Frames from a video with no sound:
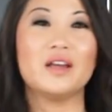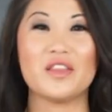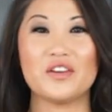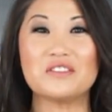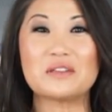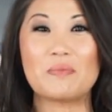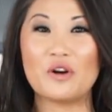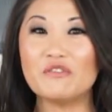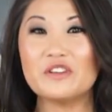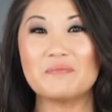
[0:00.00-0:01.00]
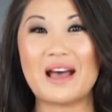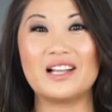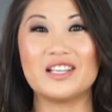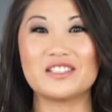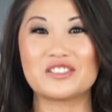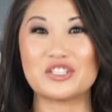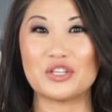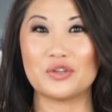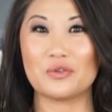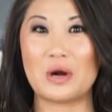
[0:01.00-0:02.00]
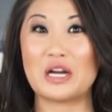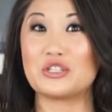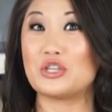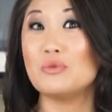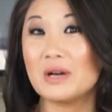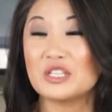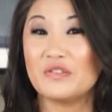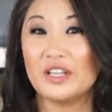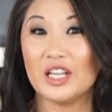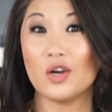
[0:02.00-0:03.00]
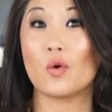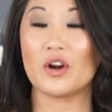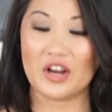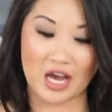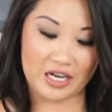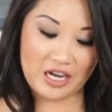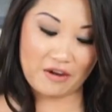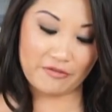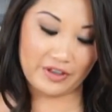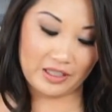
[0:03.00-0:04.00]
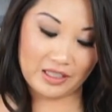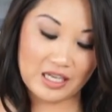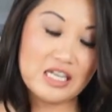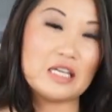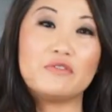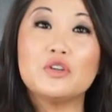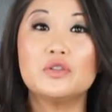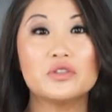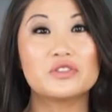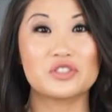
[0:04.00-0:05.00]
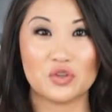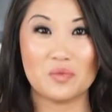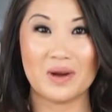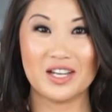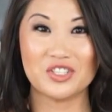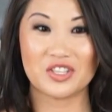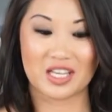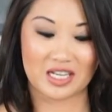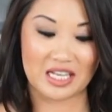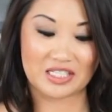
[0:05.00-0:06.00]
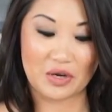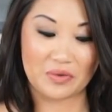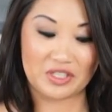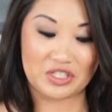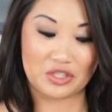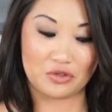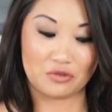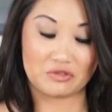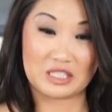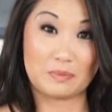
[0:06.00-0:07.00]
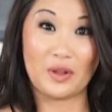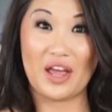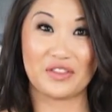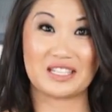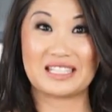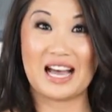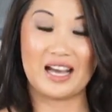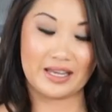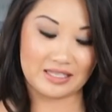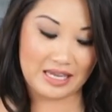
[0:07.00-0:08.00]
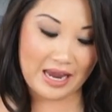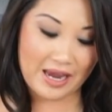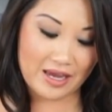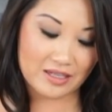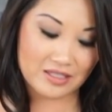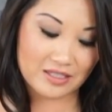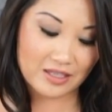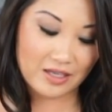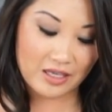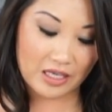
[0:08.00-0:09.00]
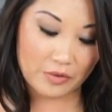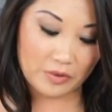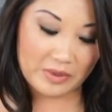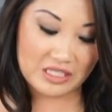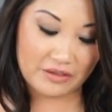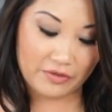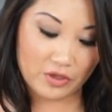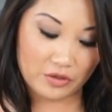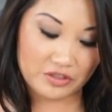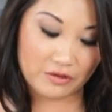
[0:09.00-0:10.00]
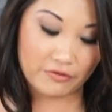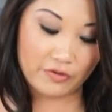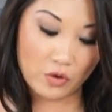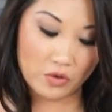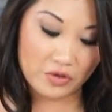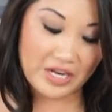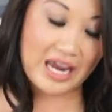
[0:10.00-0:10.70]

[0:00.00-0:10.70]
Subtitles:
There is a perfect balance to too much filling or not enough filling. If you use too much, then it's going to spill out the sides and it will be difficult to fold